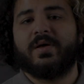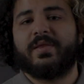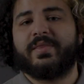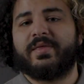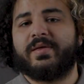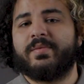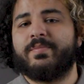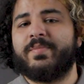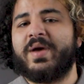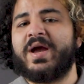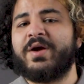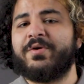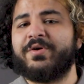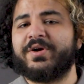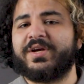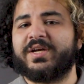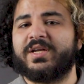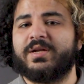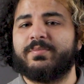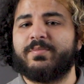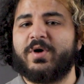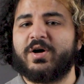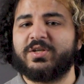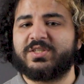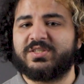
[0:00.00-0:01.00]
The American
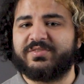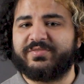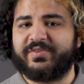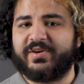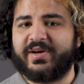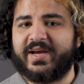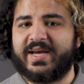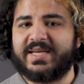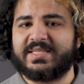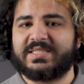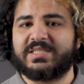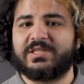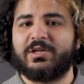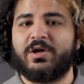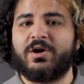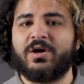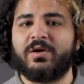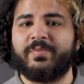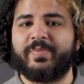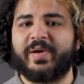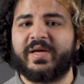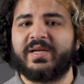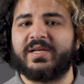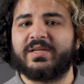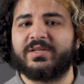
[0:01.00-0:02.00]
Emotiva has
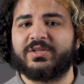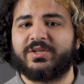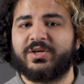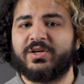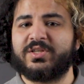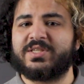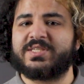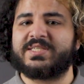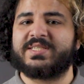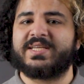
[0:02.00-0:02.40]
long been in good